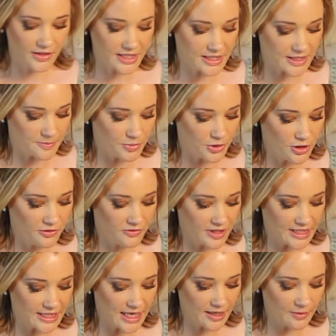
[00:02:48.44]
this is
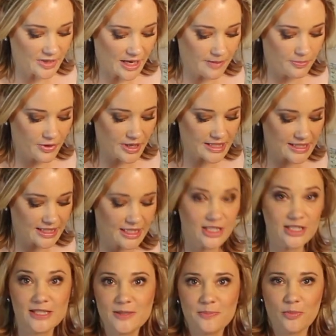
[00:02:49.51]
beautifully done. When I press it, it
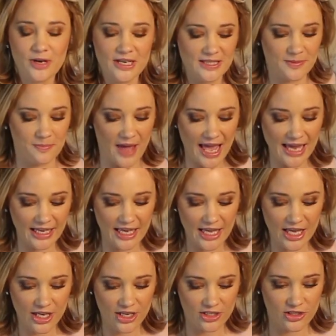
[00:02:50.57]
just springs back,
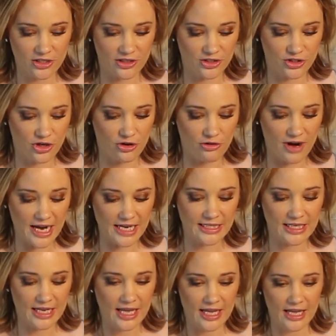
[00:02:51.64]
so it's
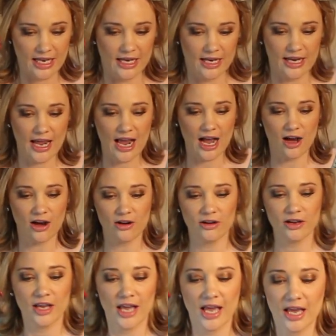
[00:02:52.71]
great.
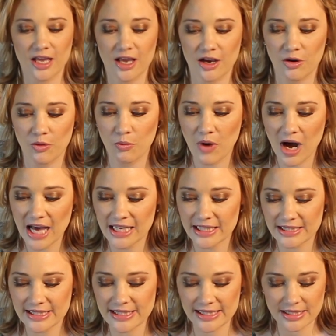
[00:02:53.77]
Now, while
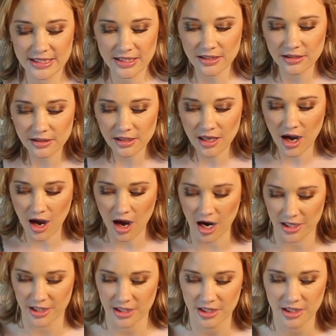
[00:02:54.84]
it's still
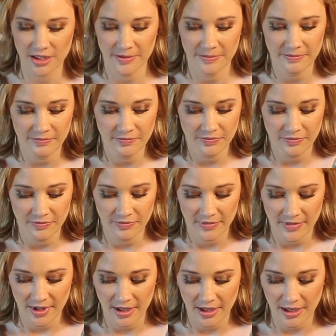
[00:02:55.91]
hot,
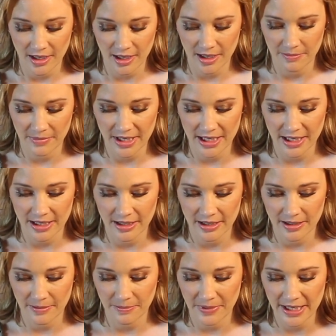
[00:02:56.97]
I'm going to
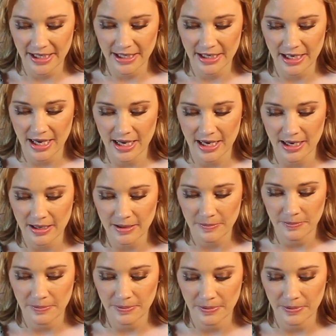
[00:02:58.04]
pick it up,